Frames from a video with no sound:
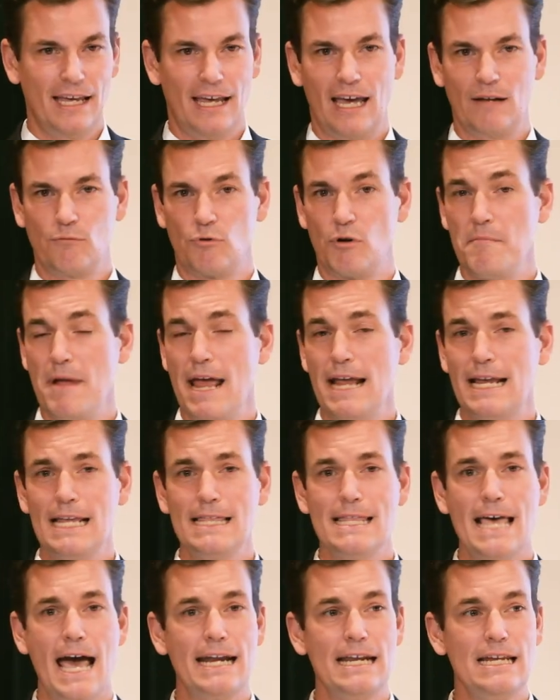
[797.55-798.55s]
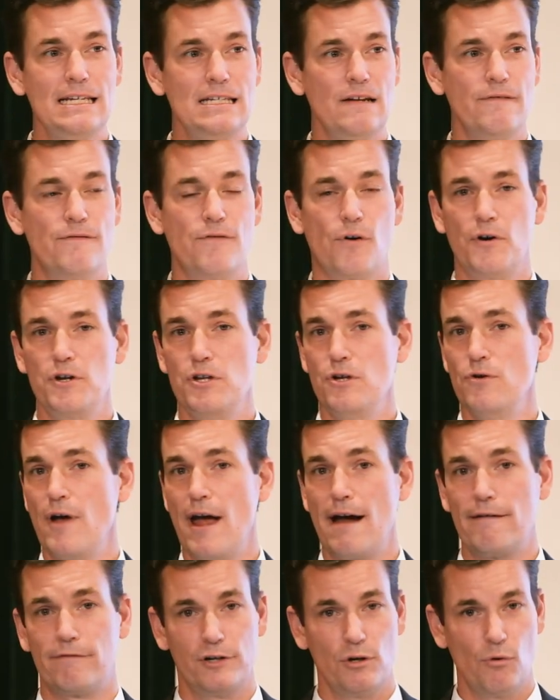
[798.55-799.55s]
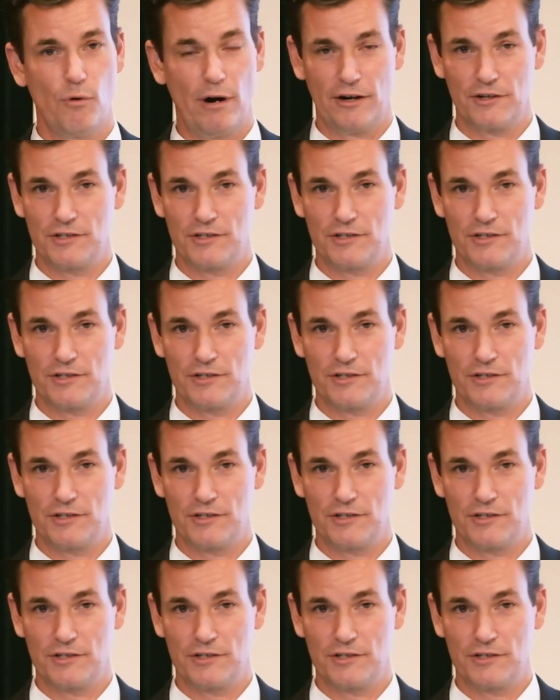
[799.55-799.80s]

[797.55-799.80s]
And we're making that easy for you everywhere.